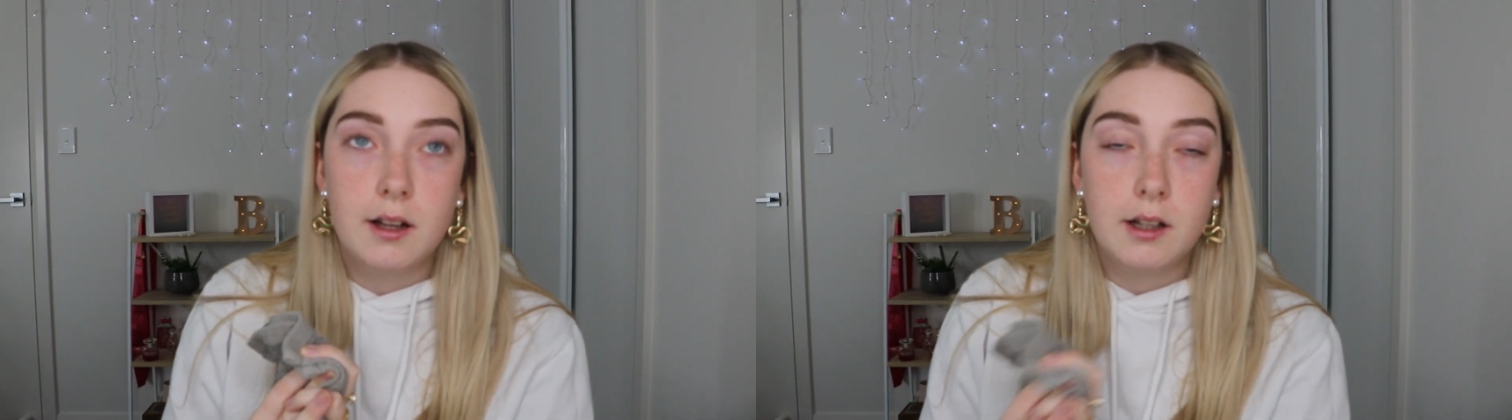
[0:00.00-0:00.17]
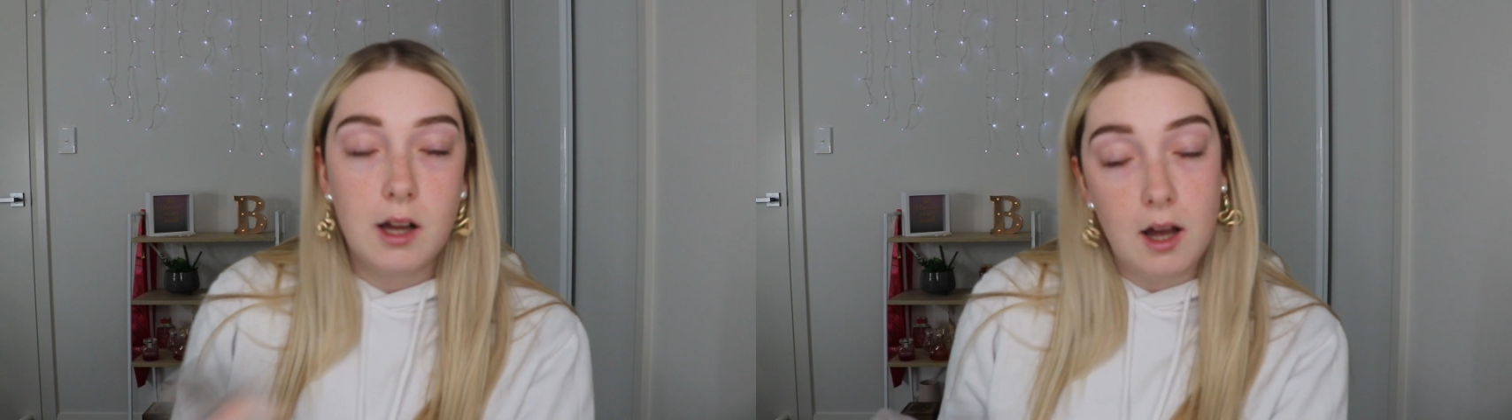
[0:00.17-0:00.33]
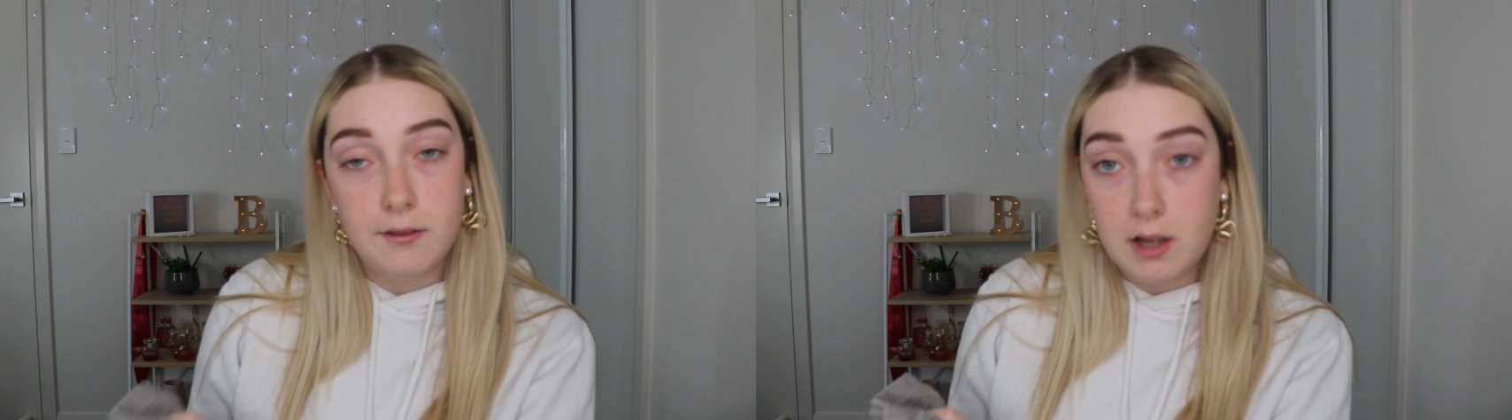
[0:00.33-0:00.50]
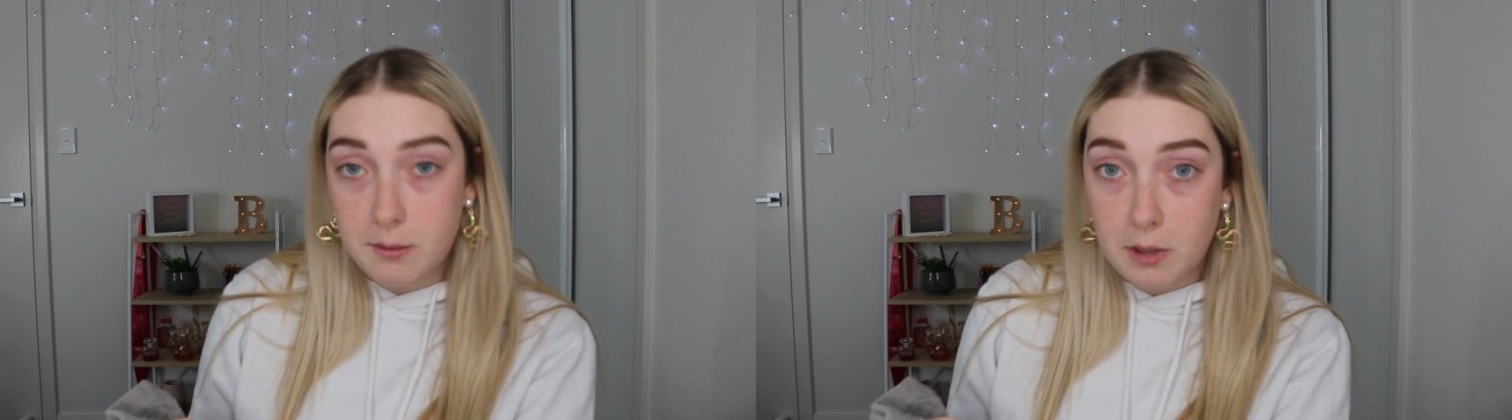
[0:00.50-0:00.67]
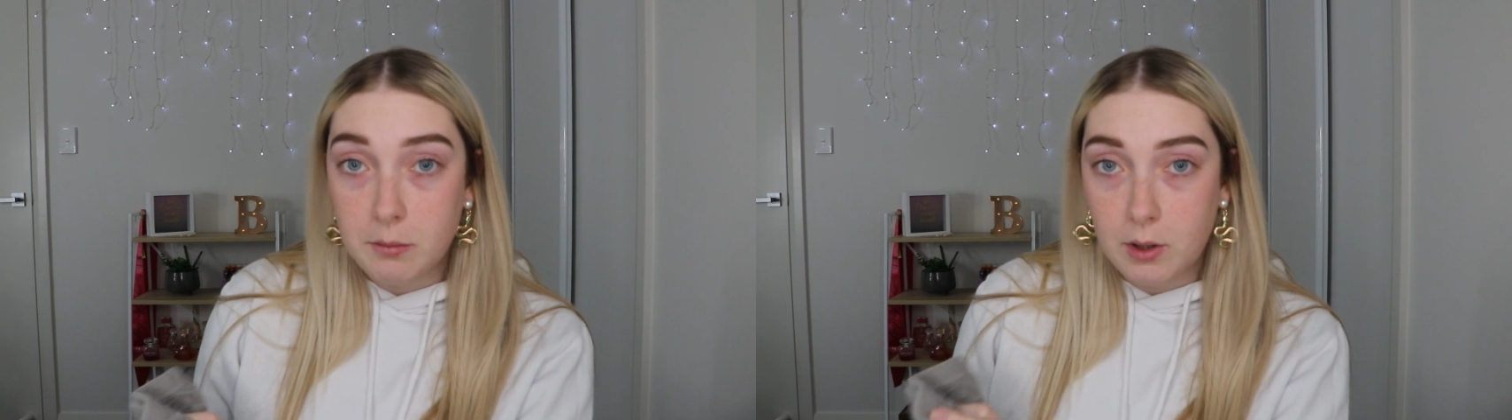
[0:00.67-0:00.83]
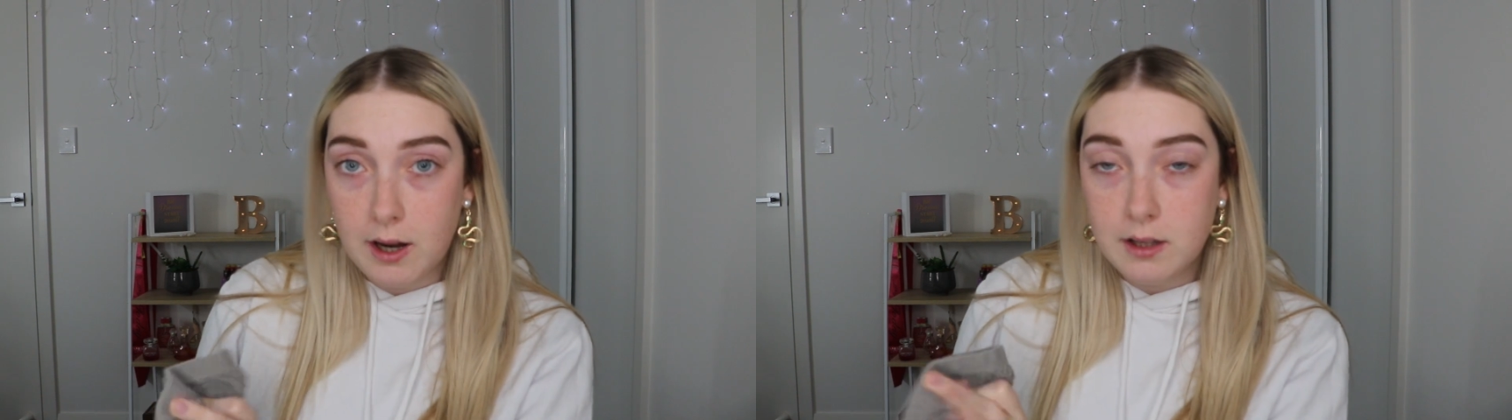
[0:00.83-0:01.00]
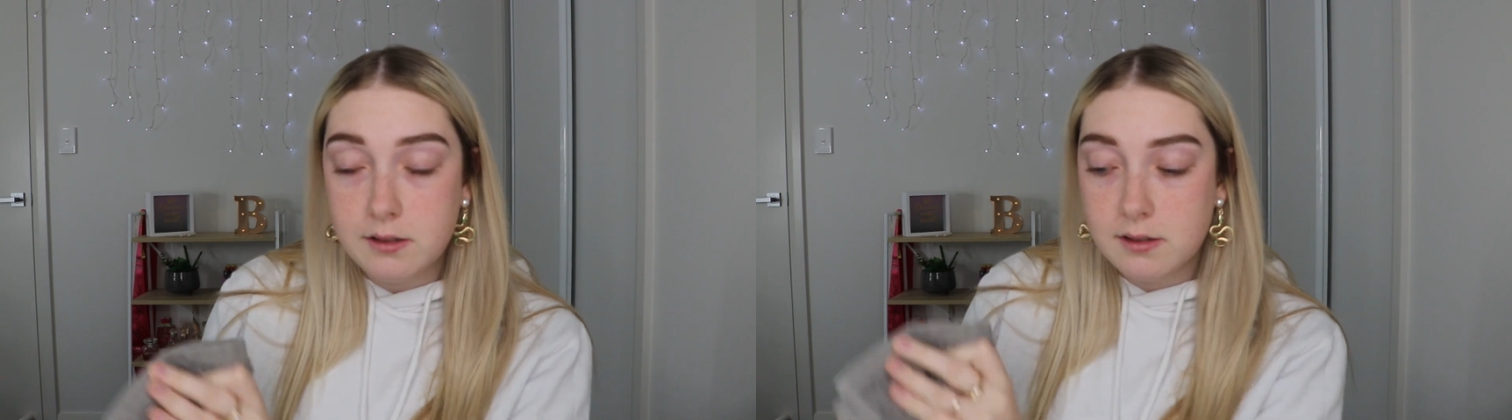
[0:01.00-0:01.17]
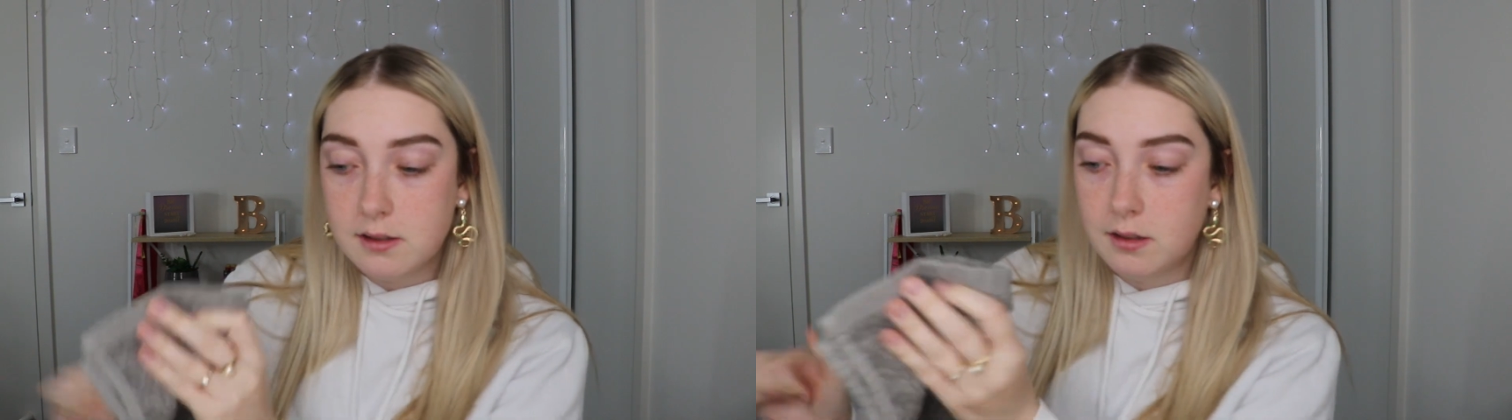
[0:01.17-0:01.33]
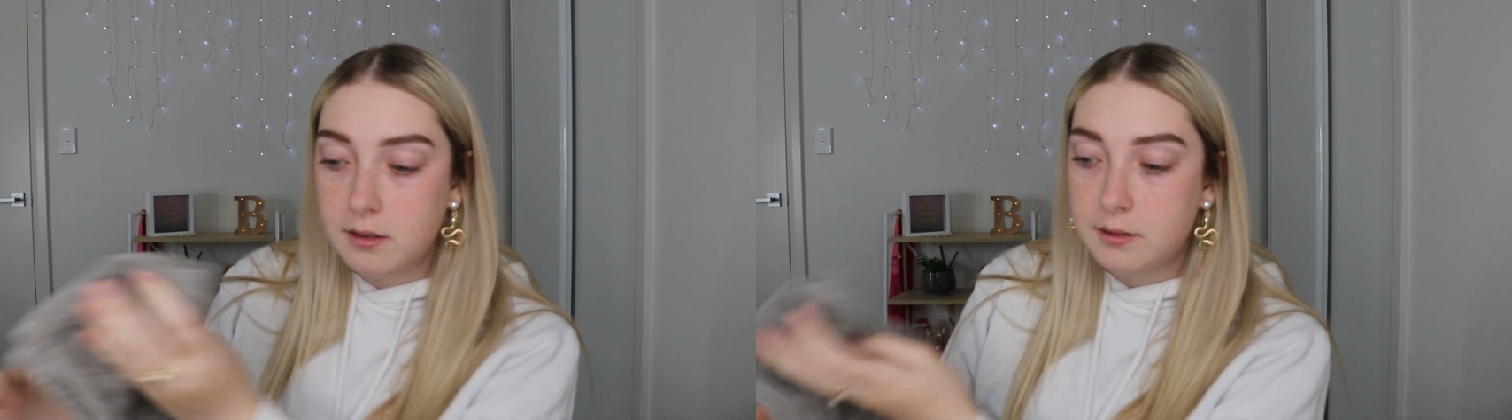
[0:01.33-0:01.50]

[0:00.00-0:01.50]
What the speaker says: carve out my brows.